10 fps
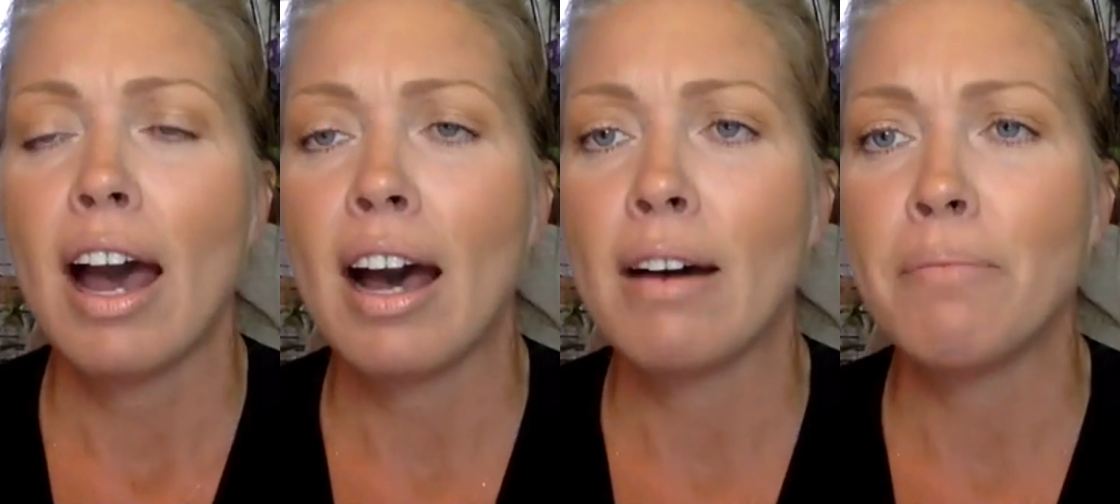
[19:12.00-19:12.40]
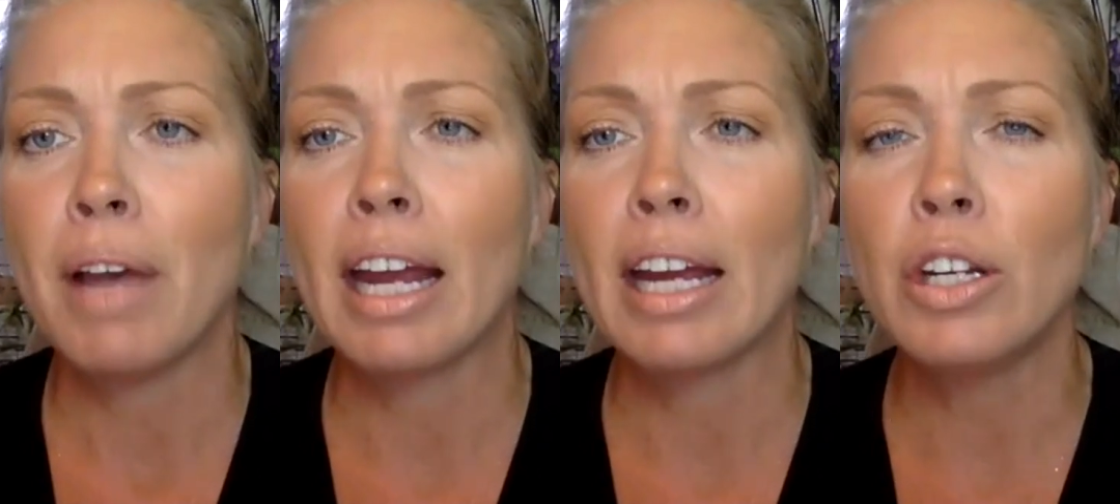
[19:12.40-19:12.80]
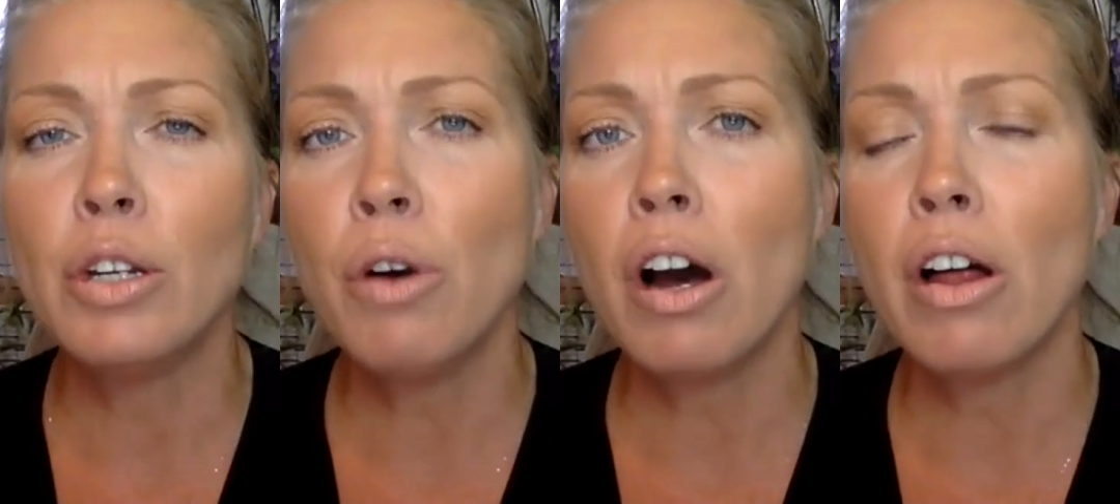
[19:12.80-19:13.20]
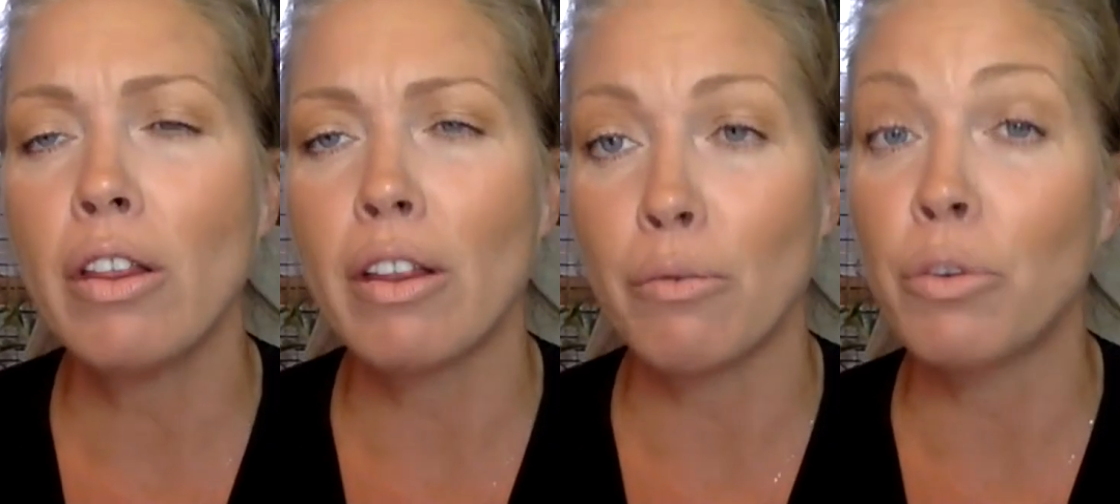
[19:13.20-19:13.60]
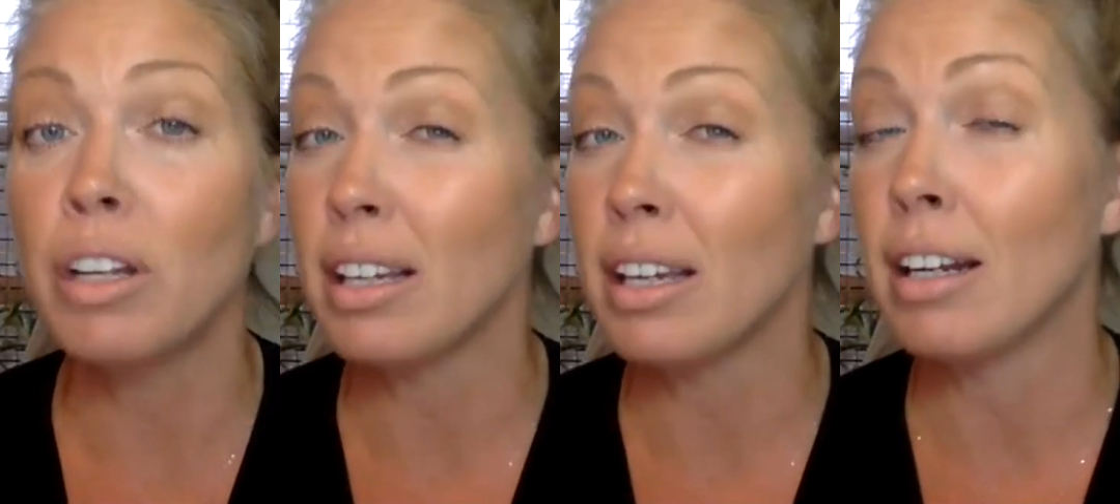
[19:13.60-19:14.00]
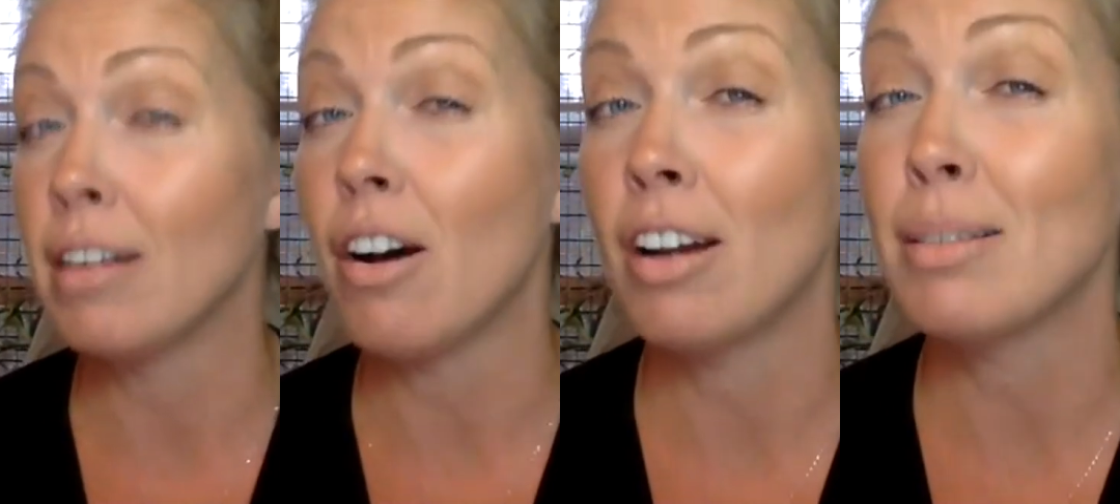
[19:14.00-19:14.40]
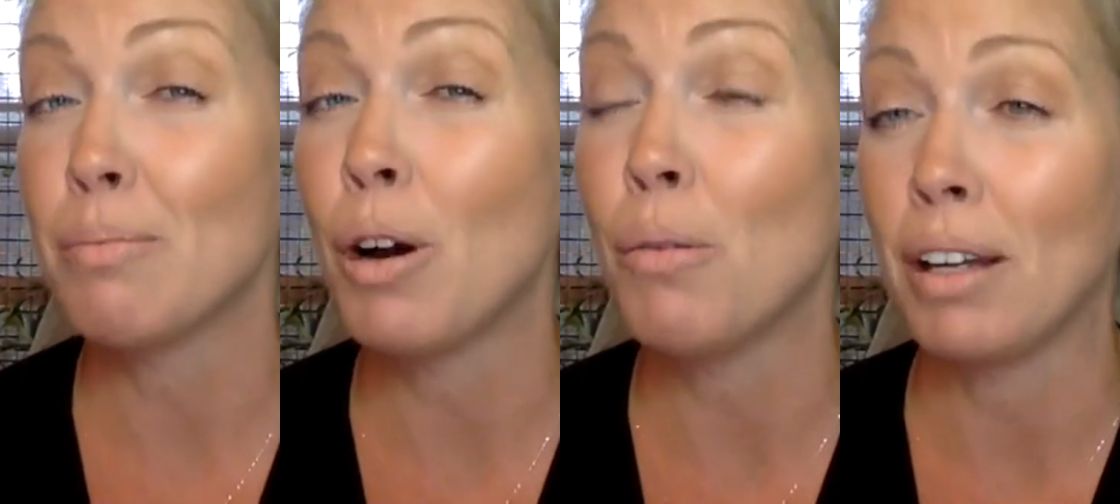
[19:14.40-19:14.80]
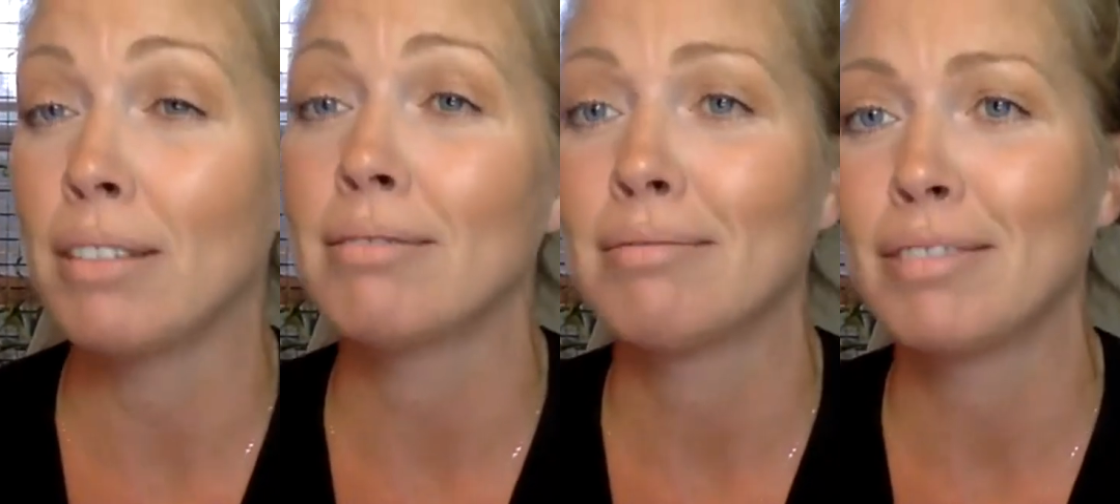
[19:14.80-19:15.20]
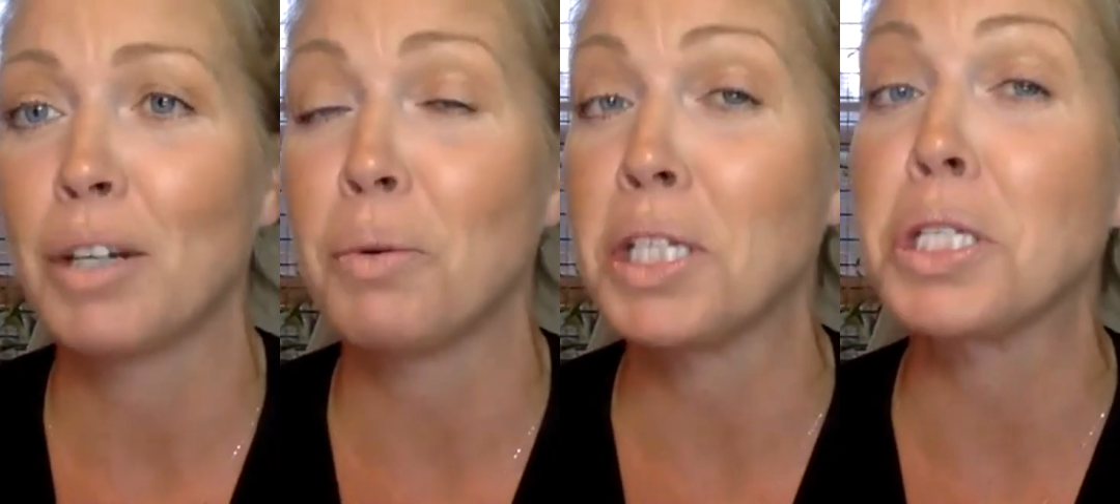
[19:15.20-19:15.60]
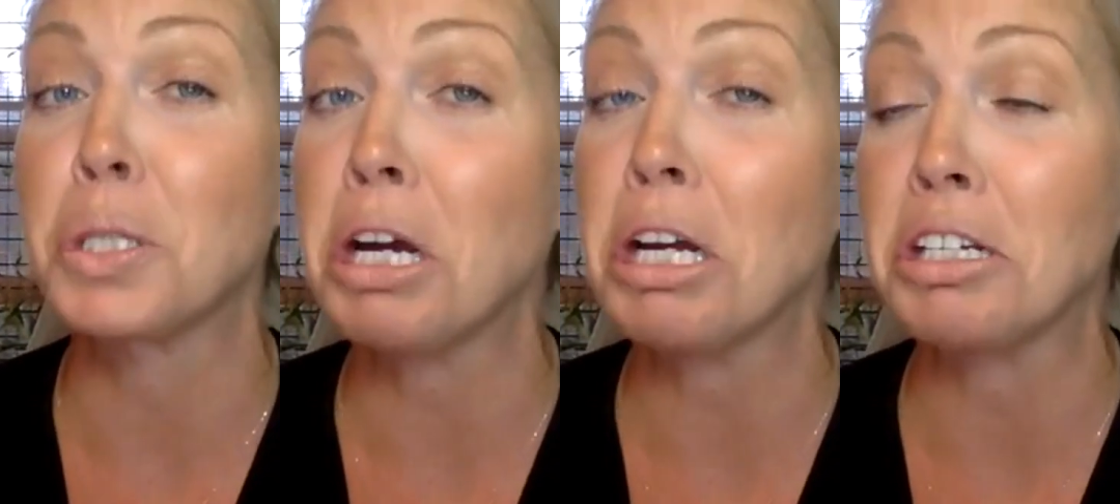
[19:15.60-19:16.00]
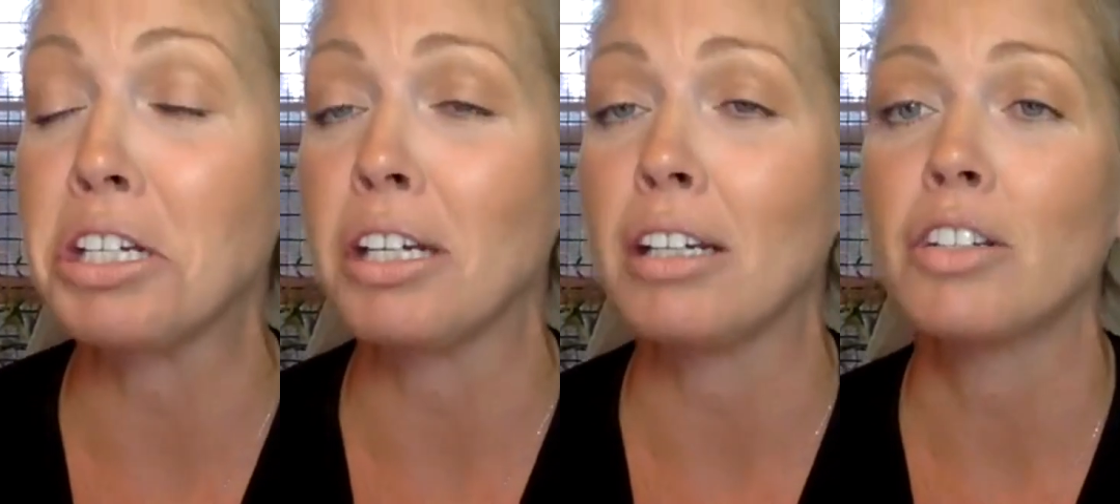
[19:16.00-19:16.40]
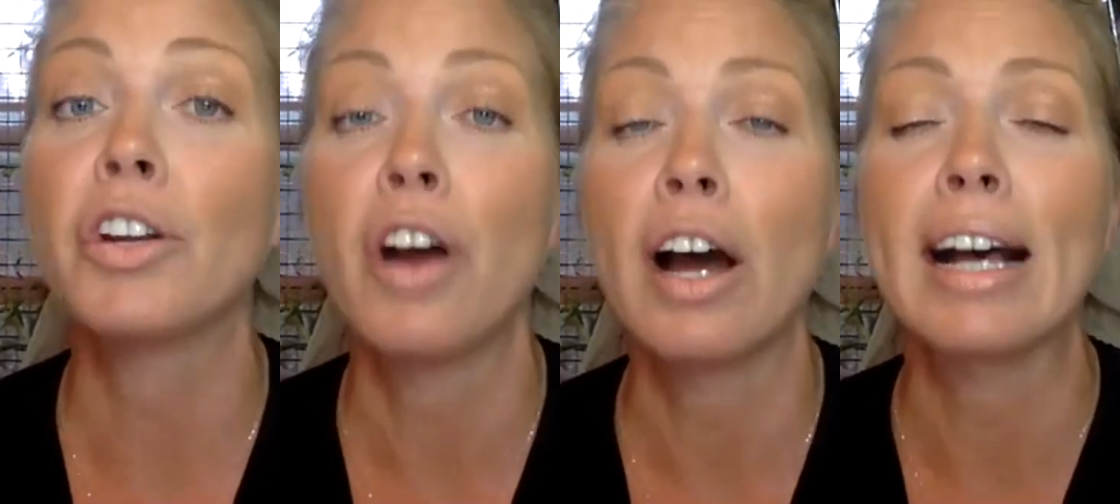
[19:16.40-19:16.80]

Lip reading: And I knew really in an honest moment, there was a strategy to not